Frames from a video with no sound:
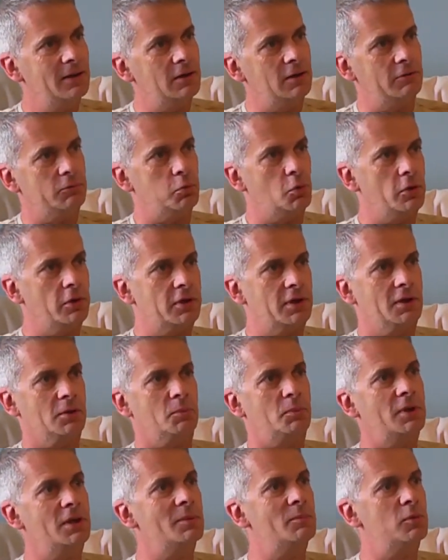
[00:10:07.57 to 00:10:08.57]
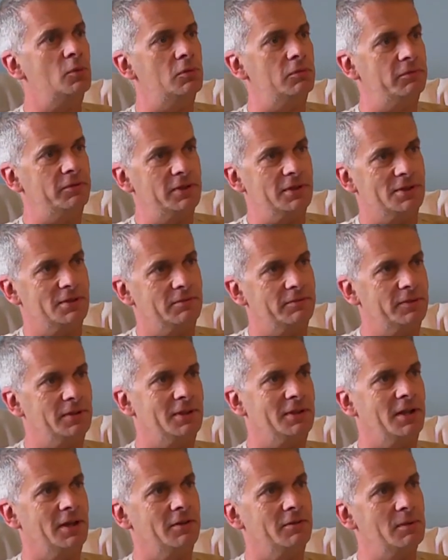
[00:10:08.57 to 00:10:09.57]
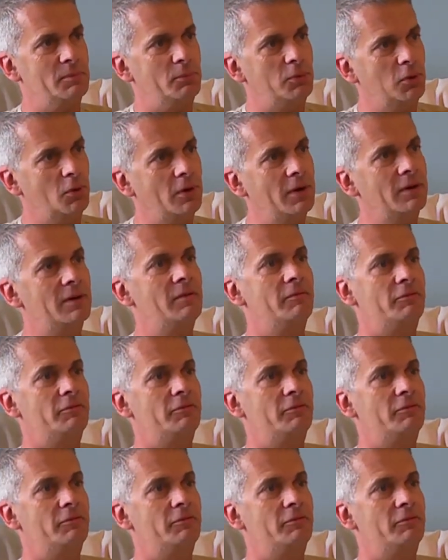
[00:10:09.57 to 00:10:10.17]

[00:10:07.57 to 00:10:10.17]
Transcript: of working people vis-a-vis their employer